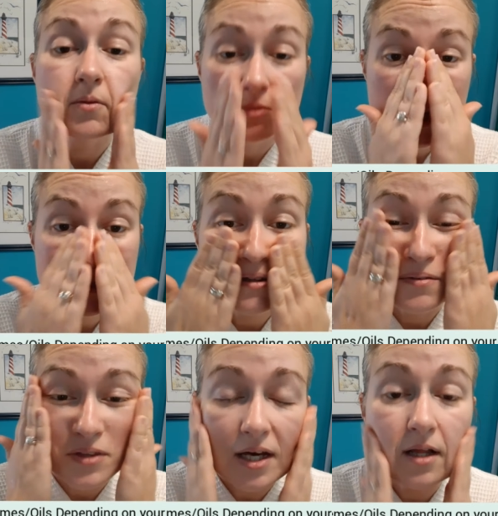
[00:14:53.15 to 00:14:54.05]
This is
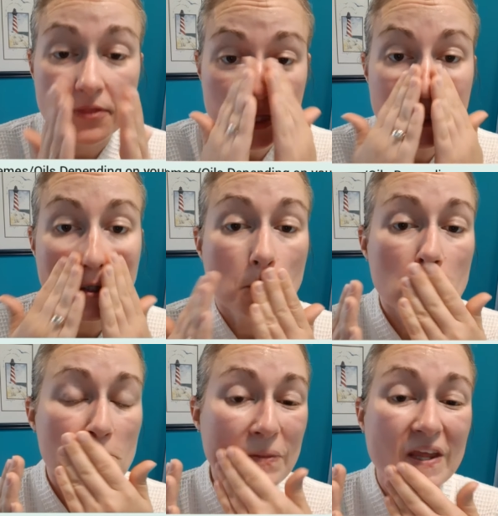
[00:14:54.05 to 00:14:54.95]
the
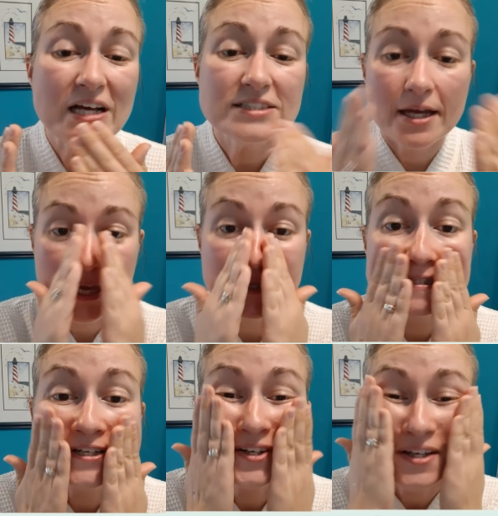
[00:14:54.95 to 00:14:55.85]

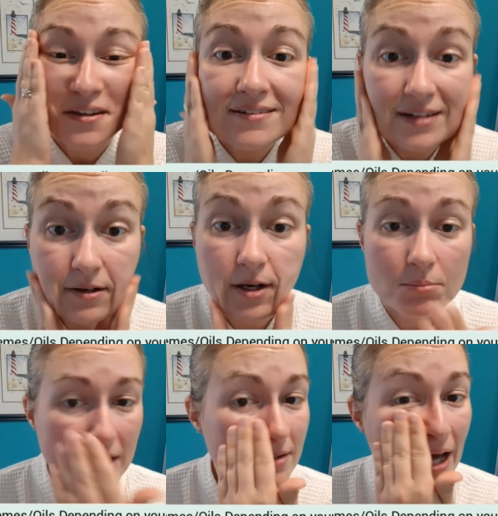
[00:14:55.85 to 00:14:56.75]
anti-aging
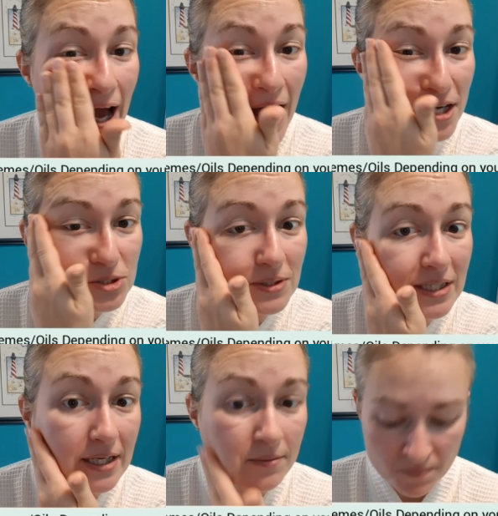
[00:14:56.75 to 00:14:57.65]
serum is
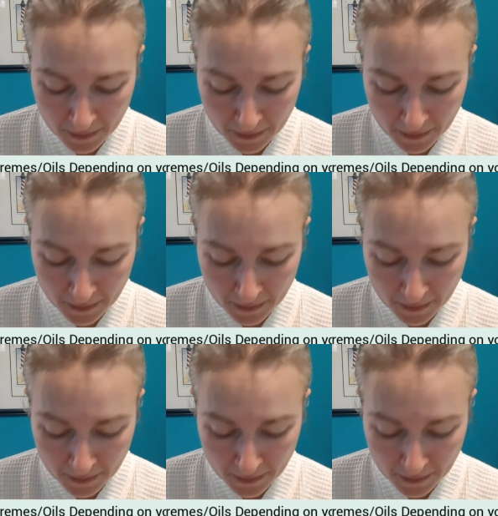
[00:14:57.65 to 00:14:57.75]
actually